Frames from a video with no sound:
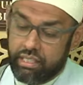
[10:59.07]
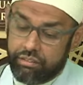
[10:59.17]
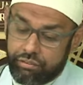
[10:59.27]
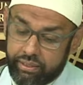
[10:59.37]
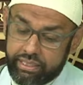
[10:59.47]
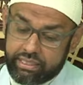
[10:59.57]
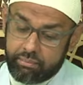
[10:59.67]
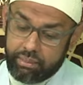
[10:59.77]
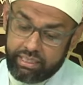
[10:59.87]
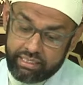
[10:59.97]
for it to
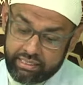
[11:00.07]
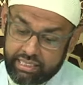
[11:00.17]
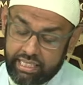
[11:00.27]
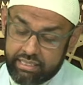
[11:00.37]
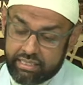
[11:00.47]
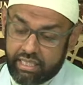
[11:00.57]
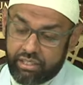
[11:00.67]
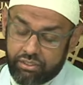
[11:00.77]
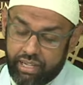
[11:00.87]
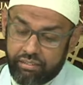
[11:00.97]
be intense
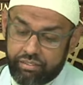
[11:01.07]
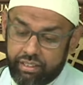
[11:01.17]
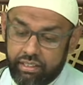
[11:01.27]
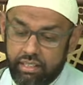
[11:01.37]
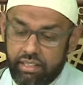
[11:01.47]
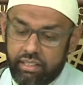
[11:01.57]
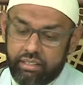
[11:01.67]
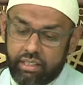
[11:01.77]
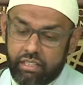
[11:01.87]
and thriving. Now, a